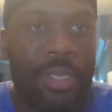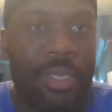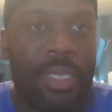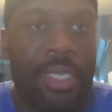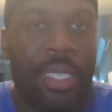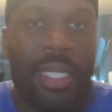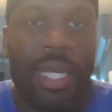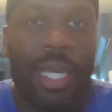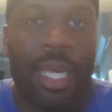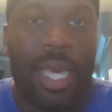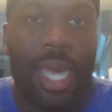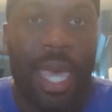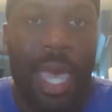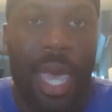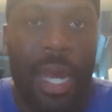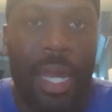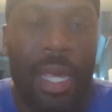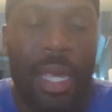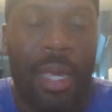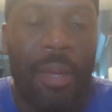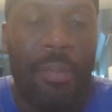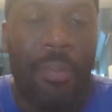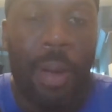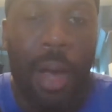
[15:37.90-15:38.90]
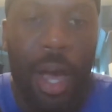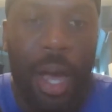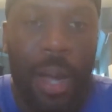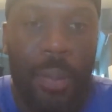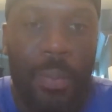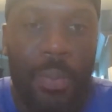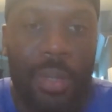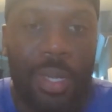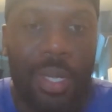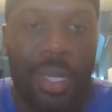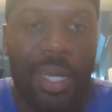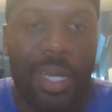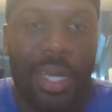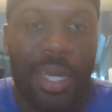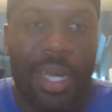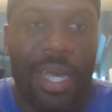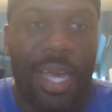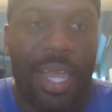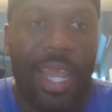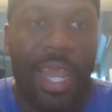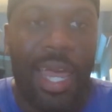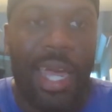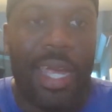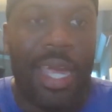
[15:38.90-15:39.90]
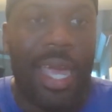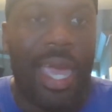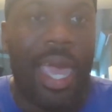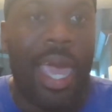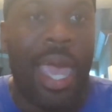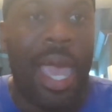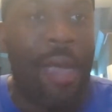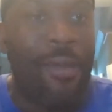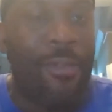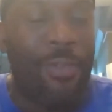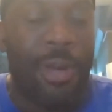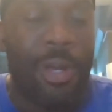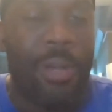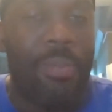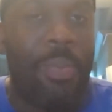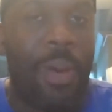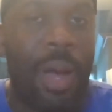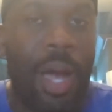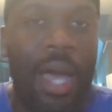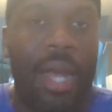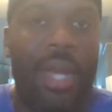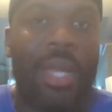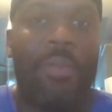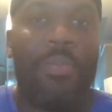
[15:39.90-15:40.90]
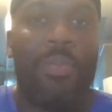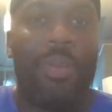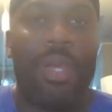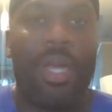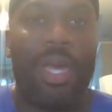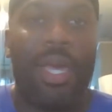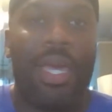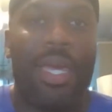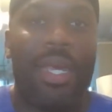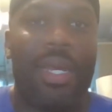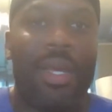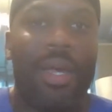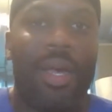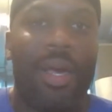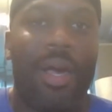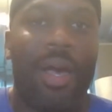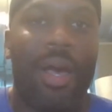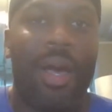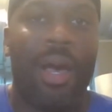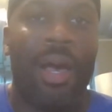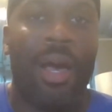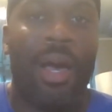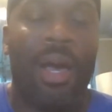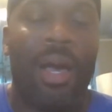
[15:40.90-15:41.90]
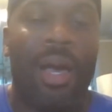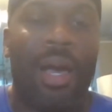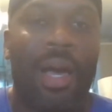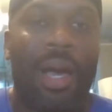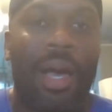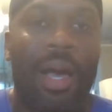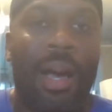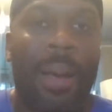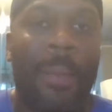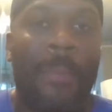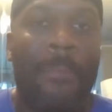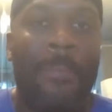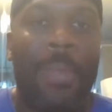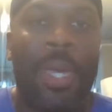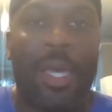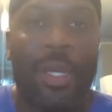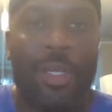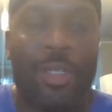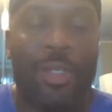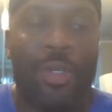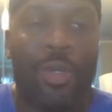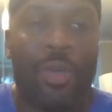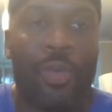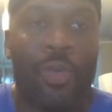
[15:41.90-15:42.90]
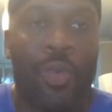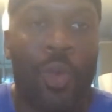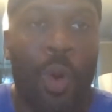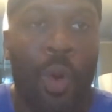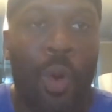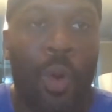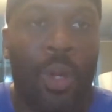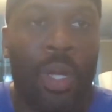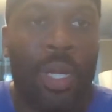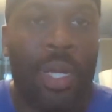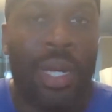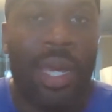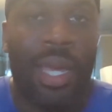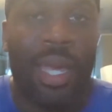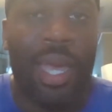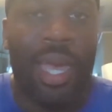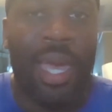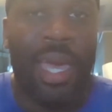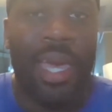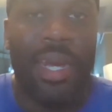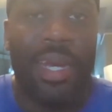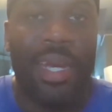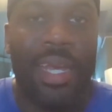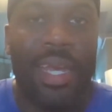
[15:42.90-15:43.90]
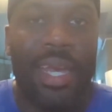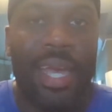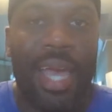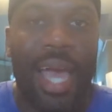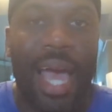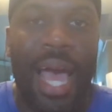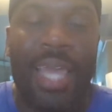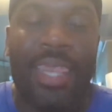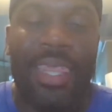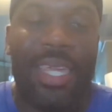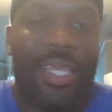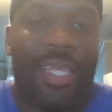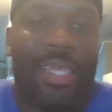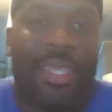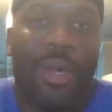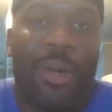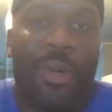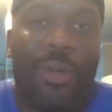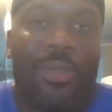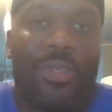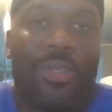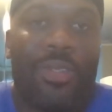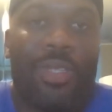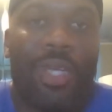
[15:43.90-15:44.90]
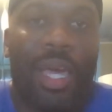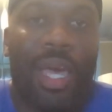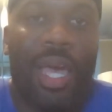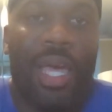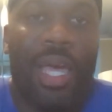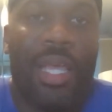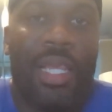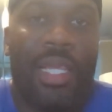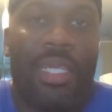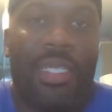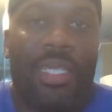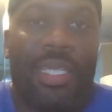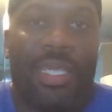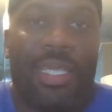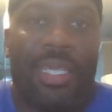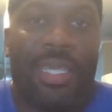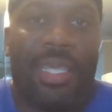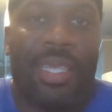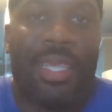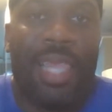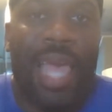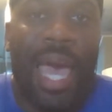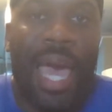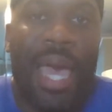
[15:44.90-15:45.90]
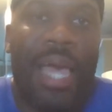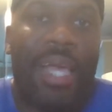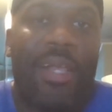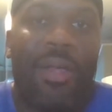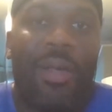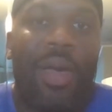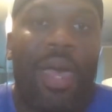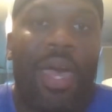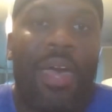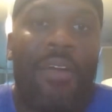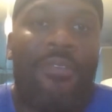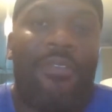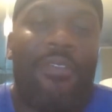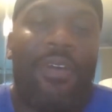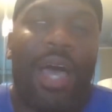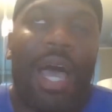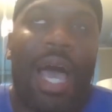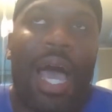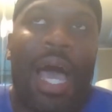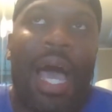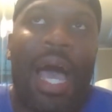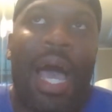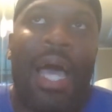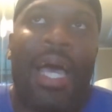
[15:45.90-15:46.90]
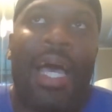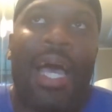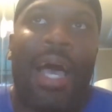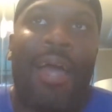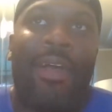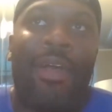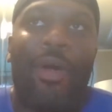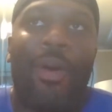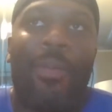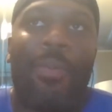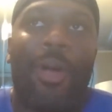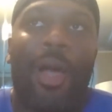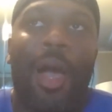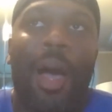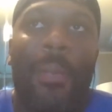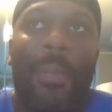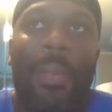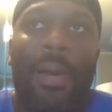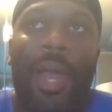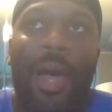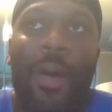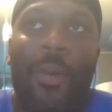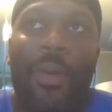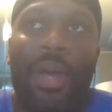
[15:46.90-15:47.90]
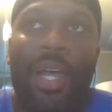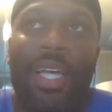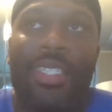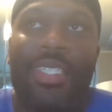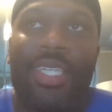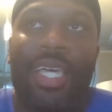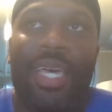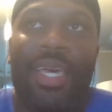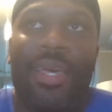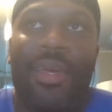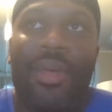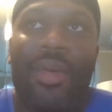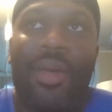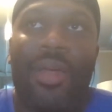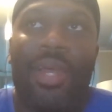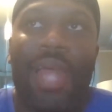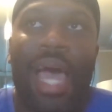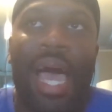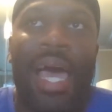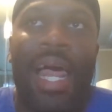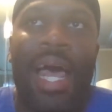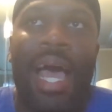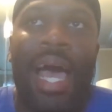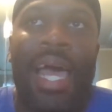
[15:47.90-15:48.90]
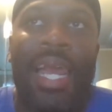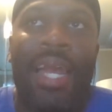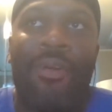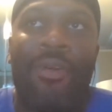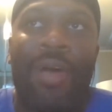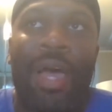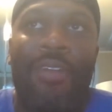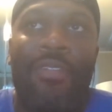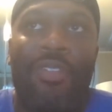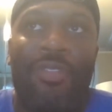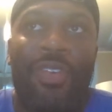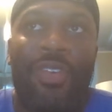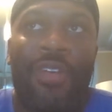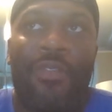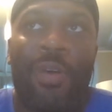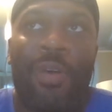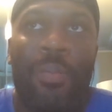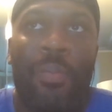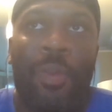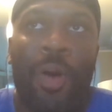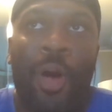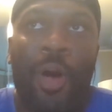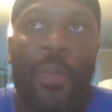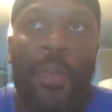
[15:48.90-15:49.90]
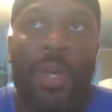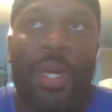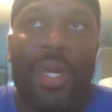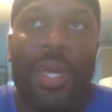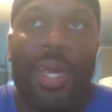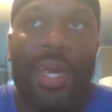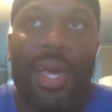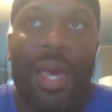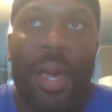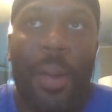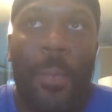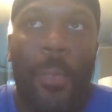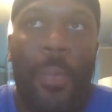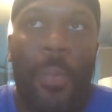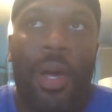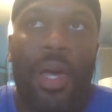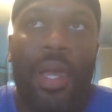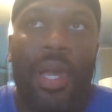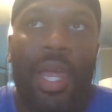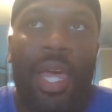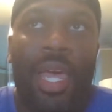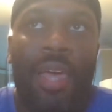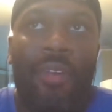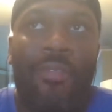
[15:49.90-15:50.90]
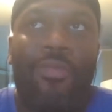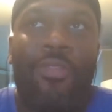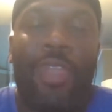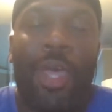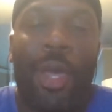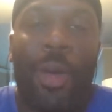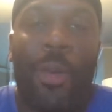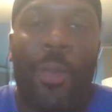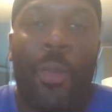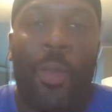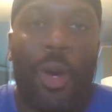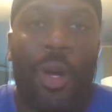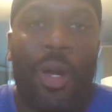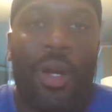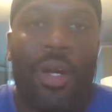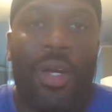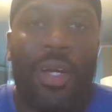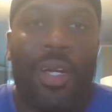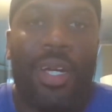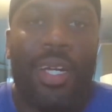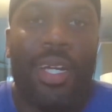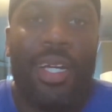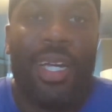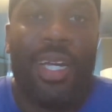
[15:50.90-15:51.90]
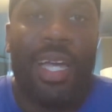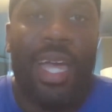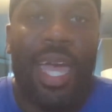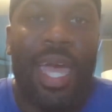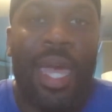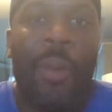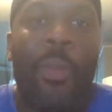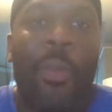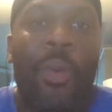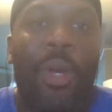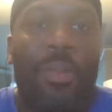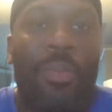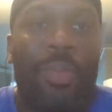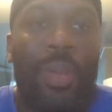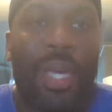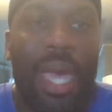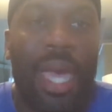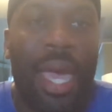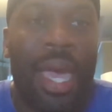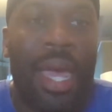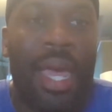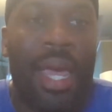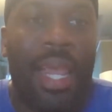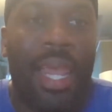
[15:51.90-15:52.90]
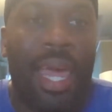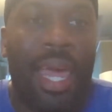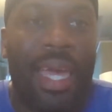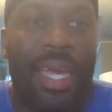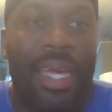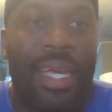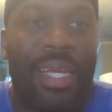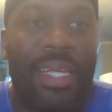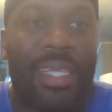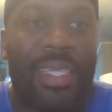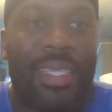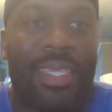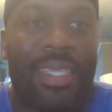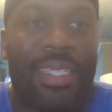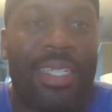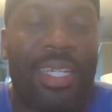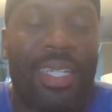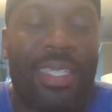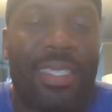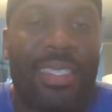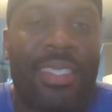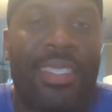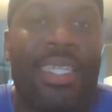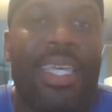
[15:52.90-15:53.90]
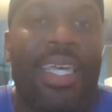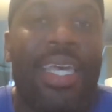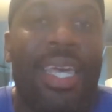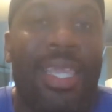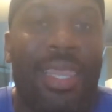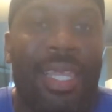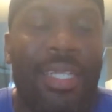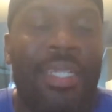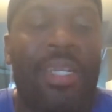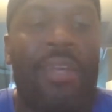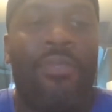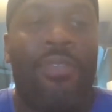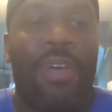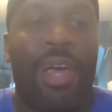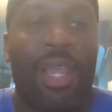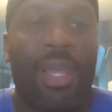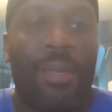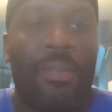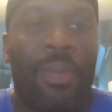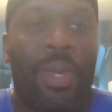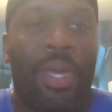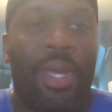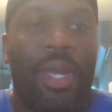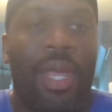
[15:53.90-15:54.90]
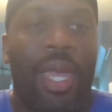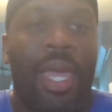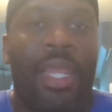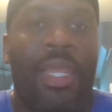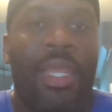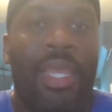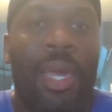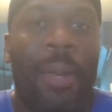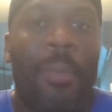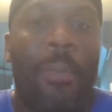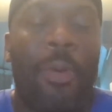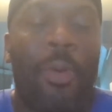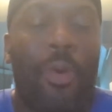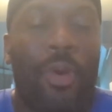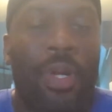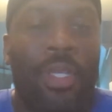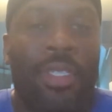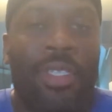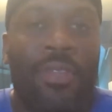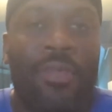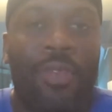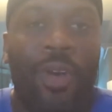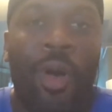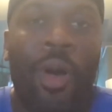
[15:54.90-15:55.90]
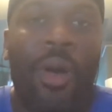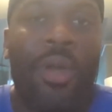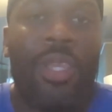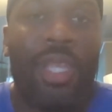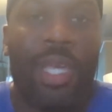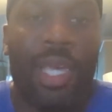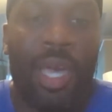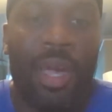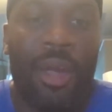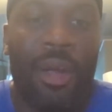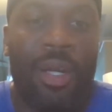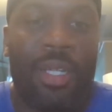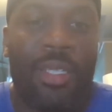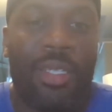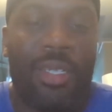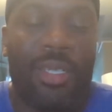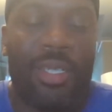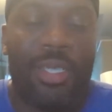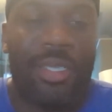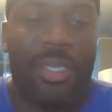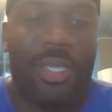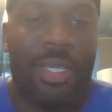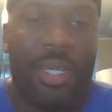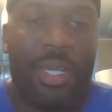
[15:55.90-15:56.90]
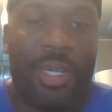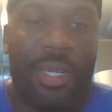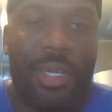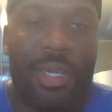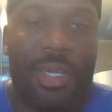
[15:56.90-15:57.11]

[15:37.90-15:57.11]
Cinda Canning and Poppy, like everybody played a major role in it, and I think those that if I know I'm copping out when I say I don't have a favorite moment, but if there were, it would be at like just seeing the development and the importance of all the characters.